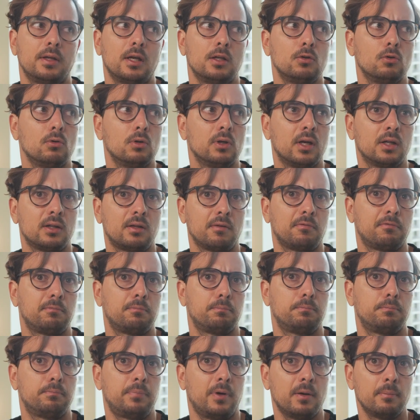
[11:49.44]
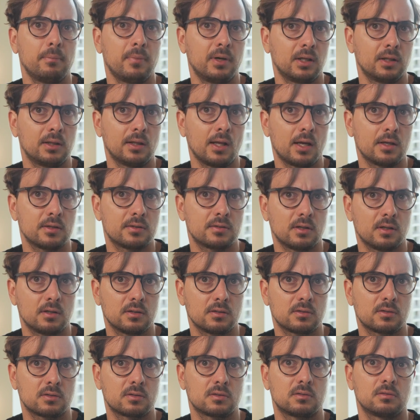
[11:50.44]
then you'll get a permanent
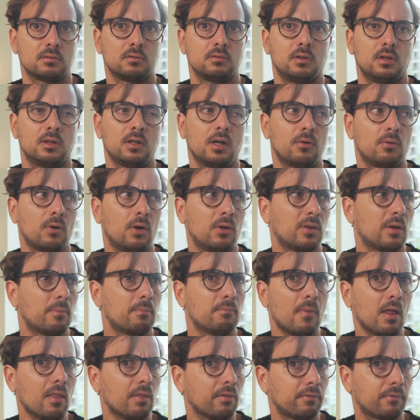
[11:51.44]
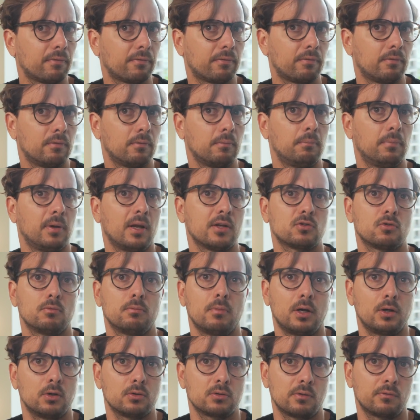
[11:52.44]
license in around a month, plus or
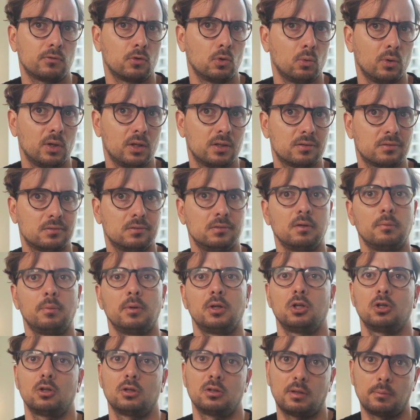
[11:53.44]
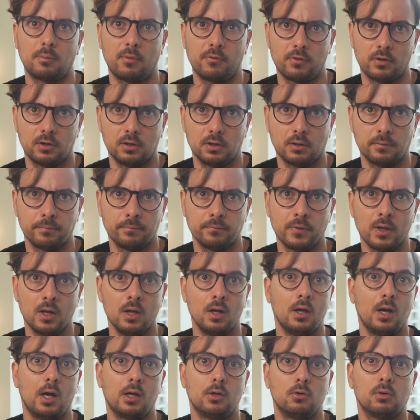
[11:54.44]
minus a few weeks, depending on the time of the year.
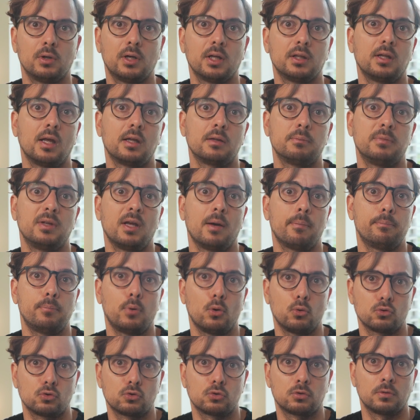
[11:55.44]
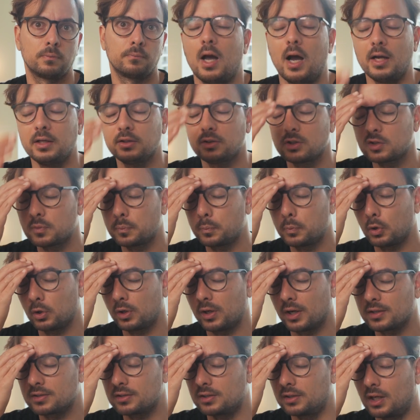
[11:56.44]
And you'll get that via post. I just
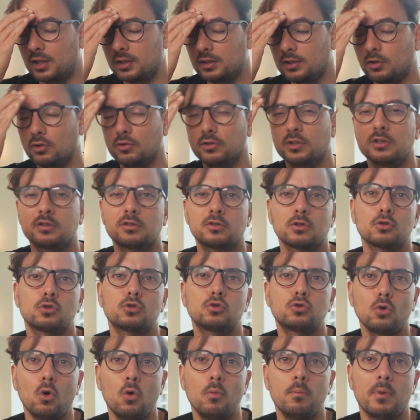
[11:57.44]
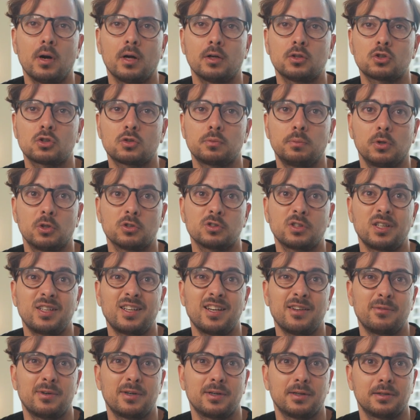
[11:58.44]
procrastinated on this so much because I
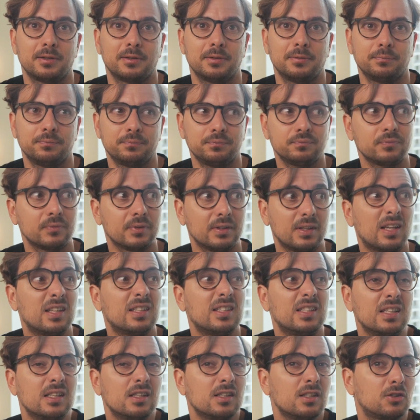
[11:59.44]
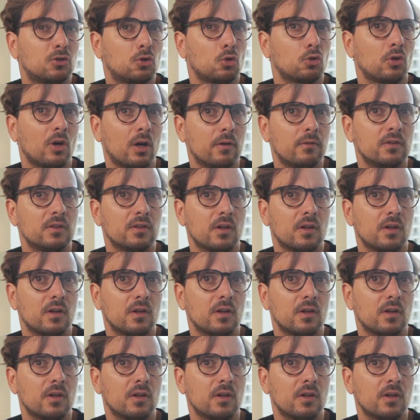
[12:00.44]
needed to drive in